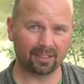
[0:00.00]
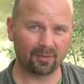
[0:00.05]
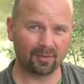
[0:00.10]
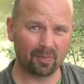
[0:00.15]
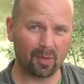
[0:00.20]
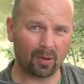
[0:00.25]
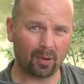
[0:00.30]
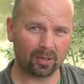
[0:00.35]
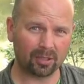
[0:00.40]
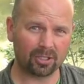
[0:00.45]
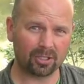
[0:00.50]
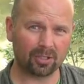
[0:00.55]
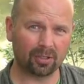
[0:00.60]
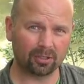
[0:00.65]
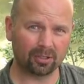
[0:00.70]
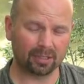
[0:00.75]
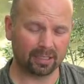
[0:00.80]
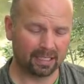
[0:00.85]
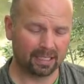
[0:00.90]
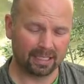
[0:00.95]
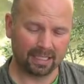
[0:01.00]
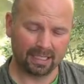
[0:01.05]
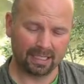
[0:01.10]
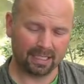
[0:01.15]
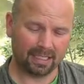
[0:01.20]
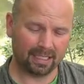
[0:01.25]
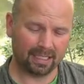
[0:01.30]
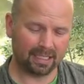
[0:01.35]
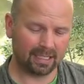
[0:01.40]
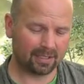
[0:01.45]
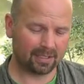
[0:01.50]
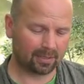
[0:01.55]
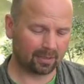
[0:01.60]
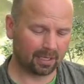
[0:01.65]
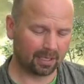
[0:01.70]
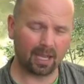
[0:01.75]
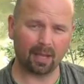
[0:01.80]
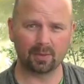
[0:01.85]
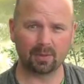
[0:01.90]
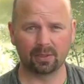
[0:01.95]
of Pocket Shot is
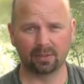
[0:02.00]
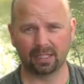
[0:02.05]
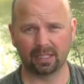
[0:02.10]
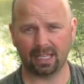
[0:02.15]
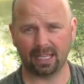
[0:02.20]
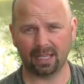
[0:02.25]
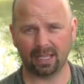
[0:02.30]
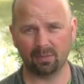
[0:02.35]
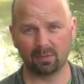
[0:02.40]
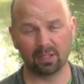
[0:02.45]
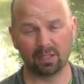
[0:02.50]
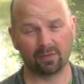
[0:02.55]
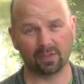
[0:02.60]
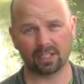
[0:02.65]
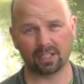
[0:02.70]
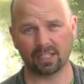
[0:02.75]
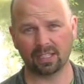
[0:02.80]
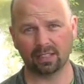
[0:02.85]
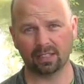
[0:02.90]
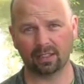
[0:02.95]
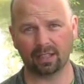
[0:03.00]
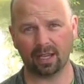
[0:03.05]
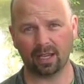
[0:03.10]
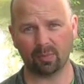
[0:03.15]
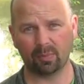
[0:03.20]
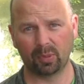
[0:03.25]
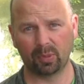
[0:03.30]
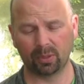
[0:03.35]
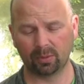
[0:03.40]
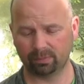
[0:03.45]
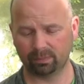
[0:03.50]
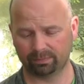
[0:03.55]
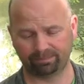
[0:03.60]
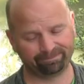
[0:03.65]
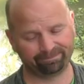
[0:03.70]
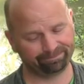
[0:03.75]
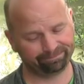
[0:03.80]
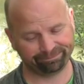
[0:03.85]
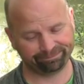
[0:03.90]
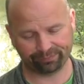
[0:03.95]
gonna absolutely hate me for saying that, but
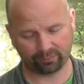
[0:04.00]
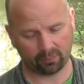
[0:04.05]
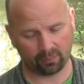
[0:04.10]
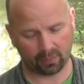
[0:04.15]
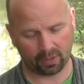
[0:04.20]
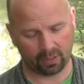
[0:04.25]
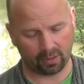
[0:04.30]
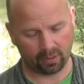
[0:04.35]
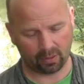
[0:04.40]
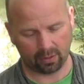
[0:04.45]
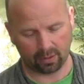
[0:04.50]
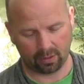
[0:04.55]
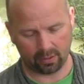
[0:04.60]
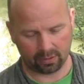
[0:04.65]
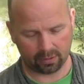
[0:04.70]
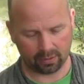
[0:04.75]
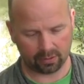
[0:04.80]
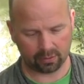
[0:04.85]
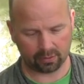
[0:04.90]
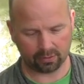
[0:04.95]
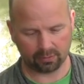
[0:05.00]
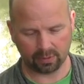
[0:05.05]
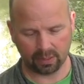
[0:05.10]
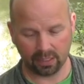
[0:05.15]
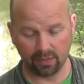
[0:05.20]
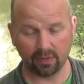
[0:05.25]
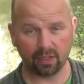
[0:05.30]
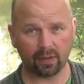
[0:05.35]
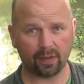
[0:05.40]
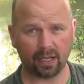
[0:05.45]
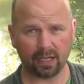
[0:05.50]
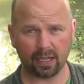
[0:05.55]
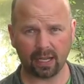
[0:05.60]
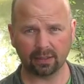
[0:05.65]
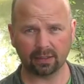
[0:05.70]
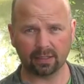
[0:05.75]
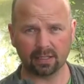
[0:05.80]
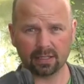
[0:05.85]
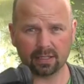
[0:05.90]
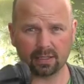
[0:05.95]
you know, even if I'd
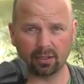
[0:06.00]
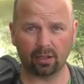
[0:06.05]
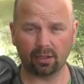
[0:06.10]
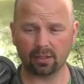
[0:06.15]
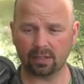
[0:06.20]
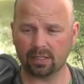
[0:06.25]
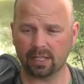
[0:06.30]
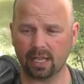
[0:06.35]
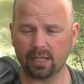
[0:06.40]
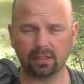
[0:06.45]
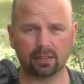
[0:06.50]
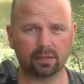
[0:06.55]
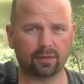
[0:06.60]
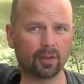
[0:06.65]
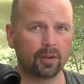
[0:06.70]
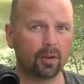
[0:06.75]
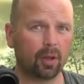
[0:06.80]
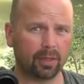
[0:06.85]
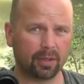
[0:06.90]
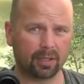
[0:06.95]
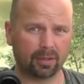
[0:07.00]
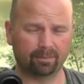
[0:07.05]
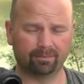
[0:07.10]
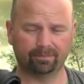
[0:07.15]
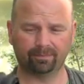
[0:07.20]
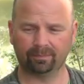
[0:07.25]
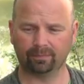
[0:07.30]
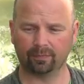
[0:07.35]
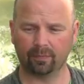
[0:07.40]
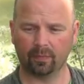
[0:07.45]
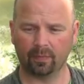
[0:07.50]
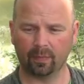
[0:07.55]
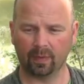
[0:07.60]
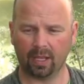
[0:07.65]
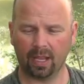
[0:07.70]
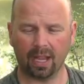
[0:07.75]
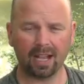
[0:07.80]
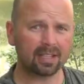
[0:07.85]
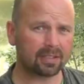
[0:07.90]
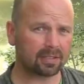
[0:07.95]
had this slot sent for nothing,
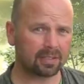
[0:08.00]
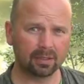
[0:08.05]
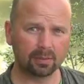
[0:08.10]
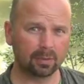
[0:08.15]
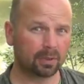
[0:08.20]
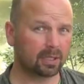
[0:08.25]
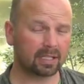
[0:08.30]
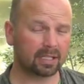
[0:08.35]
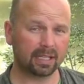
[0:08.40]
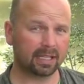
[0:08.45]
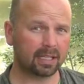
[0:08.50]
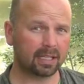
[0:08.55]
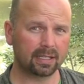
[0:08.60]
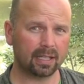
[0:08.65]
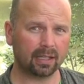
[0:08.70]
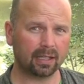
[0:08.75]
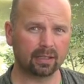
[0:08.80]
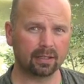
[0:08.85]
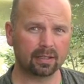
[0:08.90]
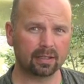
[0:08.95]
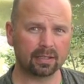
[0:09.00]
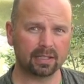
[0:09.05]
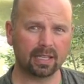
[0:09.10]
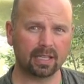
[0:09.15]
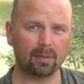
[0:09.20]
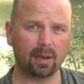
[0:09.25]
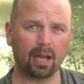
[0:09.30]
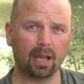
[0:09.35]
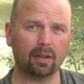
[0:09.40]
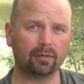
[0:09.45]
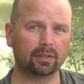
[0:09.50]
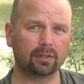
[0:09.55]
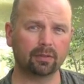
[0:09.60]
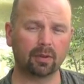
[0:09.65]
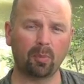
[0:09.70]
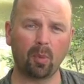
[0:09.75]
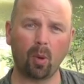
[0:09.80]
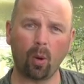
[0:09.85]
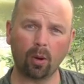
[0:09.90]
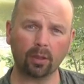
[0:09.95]
I still would have said exactly the same. I have to
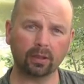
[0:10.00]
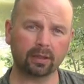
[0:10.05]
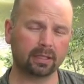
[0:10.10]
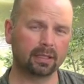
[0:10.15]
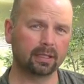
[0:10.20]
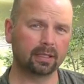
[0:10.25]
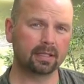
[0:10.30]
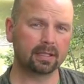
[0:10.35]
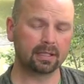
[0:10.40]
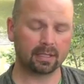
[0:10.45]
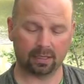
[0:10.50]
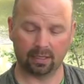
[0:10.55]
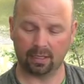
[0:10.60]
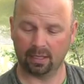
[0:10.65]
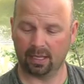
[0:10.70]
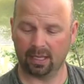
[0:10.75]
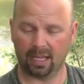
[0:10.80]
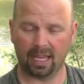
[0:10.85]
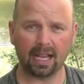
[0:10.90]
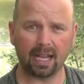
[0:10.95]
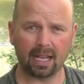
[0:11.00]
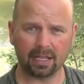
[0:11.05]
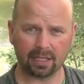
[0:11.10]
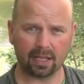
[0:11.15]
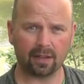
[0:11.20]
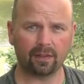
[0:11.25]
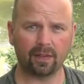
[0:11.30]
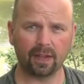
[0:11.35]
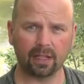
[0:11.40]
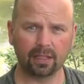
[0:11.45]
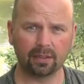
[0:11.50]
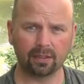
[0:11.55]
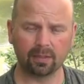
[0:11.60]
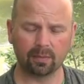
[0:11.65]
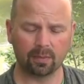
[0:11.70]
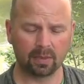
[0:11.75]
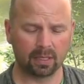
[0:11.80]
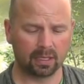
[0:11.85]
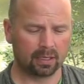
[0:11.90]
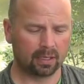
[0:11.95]
report things as I find
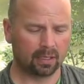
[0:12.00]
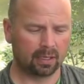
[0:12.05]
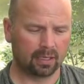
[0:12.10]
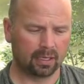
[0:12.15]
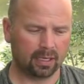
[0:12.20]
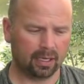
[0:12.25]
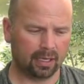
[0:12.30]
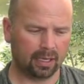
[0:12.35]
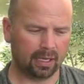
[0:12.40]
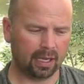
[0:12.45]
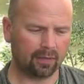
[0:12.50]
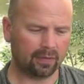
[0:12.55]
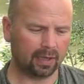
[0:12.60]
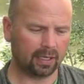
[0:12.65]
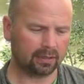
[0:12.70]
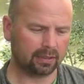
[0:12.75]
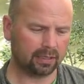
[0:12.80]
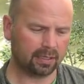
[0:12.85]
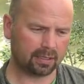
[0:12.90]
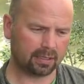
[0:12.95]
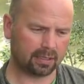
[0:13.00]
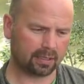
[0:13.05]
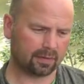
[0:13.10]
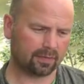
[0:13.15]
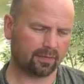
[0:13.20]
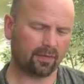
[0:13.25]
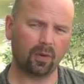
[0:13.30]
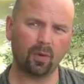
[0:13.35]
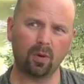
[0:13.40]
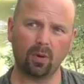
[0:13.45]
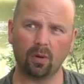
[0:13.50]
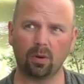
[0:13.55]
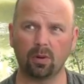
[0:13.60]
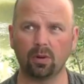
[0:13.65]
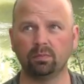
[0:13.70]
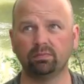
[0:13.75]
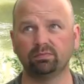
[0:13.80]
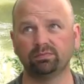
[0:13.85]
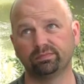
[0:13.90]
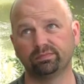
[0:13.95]
them. And I've had this for